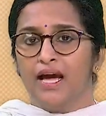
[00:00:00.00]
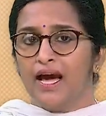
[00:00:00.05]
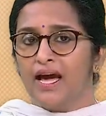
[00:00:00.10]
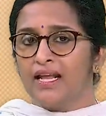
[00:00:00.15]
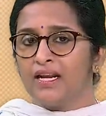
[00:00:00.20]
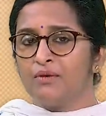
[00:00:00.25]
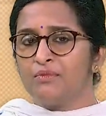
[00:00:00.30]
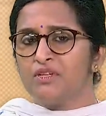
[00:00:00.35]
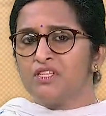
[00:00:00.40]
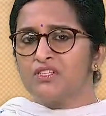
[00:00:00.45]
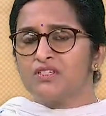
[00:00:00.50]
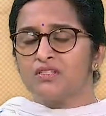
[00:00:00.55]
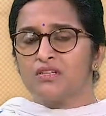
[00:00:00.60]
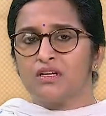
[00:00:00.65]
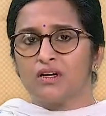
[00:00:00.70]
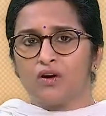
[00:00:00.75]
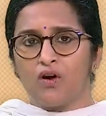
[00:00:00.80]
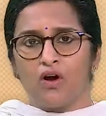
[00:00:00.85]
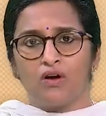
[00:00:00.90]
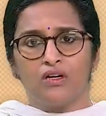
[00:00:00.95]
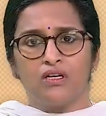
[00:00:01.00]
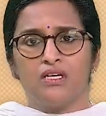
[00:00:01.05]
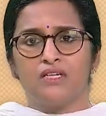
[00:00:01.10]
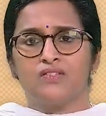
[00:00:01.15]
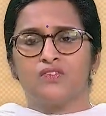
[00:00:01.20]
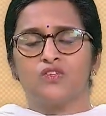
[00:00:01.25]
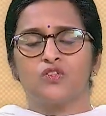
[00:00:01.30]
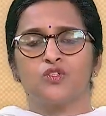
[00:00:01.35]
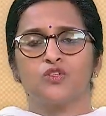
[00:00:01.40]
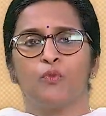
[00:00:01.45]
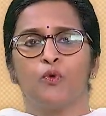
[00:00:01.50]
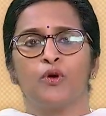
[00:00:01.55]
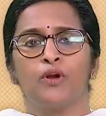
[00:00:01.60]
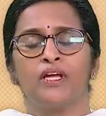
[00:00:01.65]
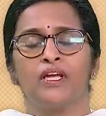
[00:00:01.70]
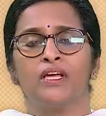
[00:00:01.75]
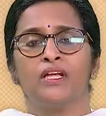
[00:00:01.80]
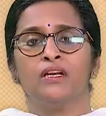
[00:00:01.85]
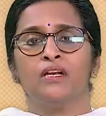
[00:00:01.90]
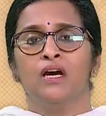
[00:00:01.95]
And amidst the condolences
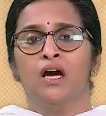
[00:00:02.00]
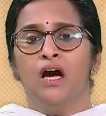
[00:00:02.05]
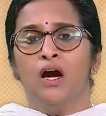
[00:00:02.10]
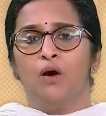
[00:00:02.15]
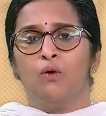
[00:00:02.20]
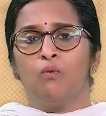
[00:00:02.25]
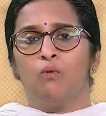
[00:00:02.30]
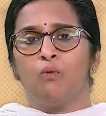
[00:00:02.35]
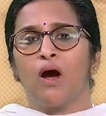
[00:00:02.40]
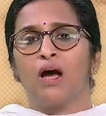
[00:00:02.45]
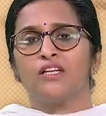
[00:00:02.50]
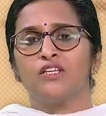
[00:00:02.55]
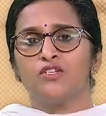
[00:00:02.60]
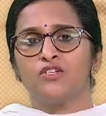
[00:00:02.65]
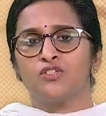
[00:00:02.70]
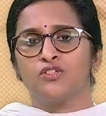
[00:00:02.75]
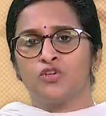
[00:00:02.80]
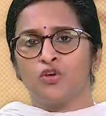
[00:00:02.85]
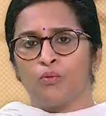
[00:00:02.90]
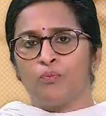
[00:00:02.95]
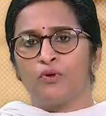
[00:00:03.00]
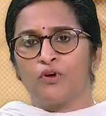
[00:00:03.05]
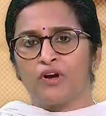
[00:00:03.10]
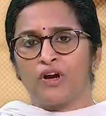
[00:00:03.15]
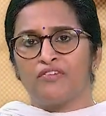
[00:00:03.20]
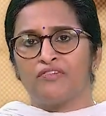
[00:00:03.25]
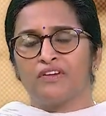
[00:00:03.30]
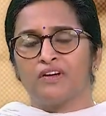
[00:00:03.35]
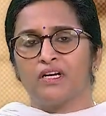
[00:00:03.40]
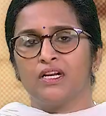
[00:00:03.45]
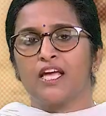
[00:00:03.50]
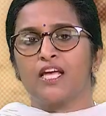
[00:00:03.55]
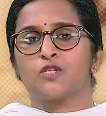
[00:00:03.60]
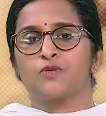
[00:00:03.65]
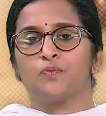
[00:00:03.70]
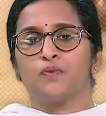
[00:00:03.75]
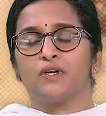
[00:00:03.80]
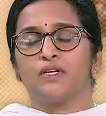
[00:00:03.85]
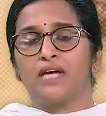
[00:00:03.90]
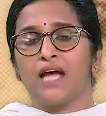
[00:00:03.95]
pouring in, one topographical
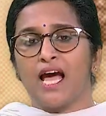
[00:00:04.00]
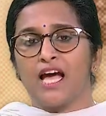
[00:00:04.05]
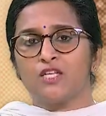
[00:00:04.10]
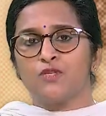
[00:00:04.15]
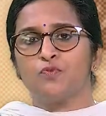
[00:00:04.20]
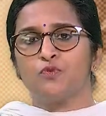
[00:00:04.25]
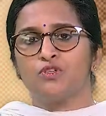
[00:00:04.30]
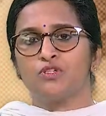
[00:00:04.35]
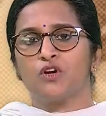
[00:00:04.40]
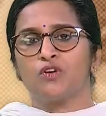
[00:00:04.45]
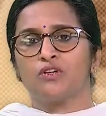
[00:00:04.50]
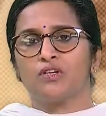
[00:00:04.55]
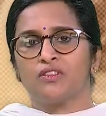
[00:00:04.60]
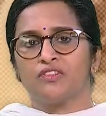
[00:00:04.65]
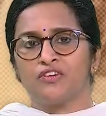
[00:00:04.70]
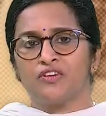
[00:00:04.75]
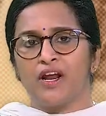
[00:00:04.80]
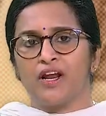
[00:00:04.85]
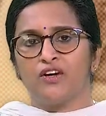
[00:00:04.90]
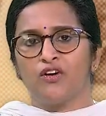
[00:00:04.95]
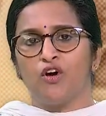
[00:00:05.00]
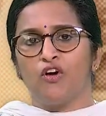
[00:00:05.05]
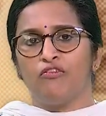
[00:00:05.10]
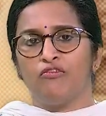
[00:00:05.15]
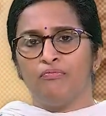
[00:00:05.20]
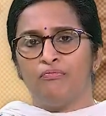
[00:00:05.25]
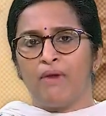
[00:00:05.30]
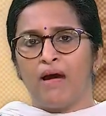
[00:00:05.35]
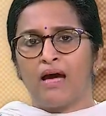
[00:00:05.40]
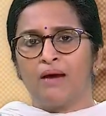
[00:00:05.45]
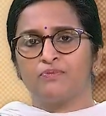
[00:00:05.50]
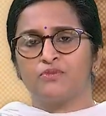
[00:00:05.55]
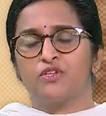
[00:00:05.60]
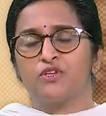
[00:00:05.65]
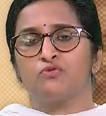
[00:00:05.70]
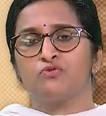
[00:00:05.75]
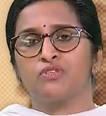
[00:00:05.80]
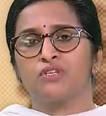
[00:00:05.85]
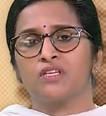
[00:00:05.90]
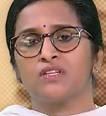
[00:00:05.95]
expert has put out a thread of maps
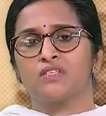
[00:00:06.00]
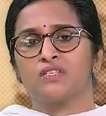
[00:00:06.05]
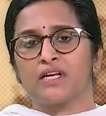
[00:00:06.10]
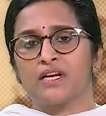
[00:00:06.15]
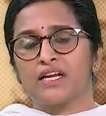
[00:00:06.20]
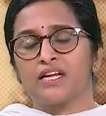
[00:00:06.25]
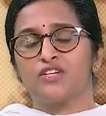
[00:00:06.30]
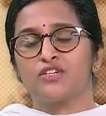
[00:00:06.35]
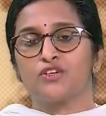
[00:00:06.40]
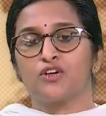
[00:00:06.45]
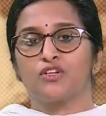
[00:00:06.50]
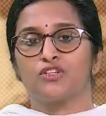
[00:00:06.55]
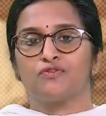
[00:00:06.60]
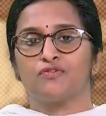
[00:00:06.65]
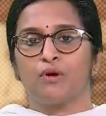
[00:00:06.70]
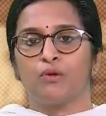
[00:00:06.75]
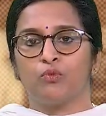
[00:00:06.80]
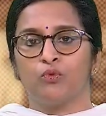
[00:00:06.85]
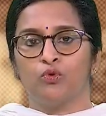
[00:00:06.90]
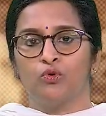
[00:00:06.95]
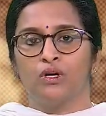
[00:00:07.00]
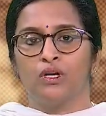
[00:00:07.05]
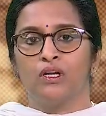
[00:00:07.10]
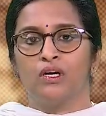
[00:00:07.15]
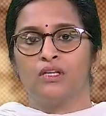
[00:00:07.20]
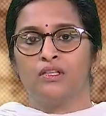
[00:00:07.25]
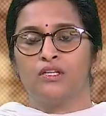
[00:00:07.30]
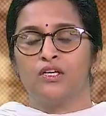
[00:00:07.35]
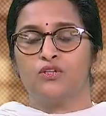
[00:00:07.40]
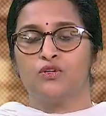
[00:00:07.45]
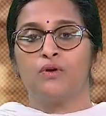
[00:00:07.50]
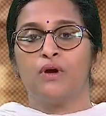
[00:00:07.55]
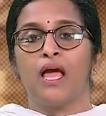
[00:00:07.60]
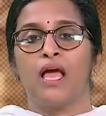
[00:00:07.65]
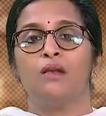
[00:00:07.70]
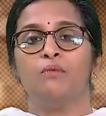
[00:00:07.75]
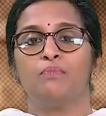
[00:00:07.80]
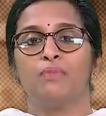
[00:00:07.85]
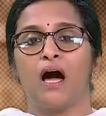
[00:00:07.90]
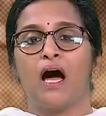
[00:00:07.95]
using screenshots from Google Earth to
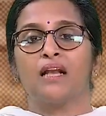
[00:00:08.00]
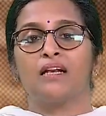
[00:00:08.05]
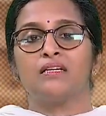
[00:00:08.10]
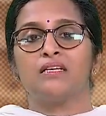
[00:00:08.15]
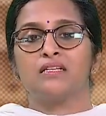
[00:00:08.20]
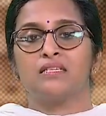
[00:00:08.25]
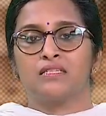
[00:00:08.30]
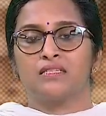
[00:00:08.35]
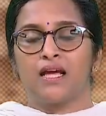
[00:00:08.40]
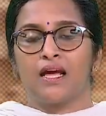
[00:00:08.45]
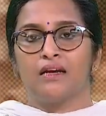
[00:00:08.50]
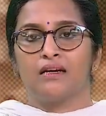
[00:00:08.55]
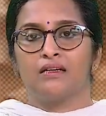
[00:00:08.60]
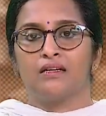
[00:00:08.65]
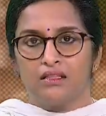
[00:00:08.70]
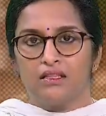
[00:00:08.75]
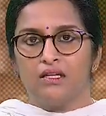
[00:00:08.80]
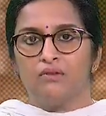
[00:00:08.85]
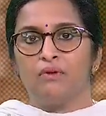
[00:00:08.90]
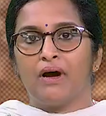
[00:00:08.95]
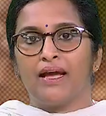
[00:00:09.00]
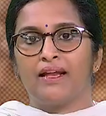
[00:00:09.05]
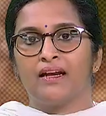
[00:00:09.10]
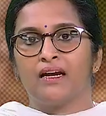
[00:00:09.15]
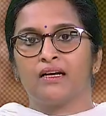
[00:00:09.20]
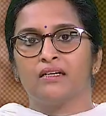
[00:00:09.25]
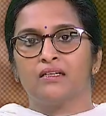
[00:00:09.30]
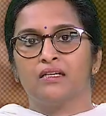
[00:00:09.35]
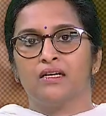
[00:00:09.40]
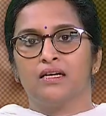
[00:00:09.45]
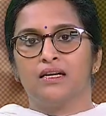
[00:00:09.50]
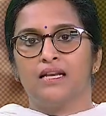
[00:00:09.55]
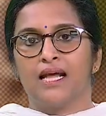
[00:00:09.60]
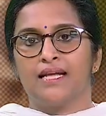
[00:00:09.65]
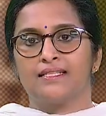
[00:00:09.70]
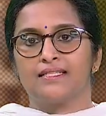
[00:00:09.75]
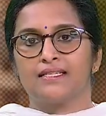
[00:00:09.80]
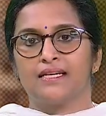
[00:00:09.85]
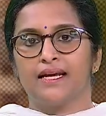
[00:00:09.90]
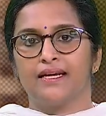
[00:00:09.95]
help understand the Wayanad
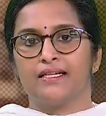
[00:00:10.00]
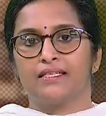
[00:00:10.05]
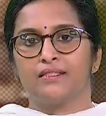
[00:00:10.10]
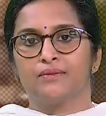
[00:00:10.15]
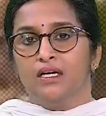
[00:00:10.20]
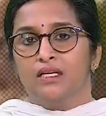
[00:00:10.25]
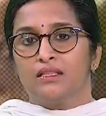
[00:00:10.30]
landslide.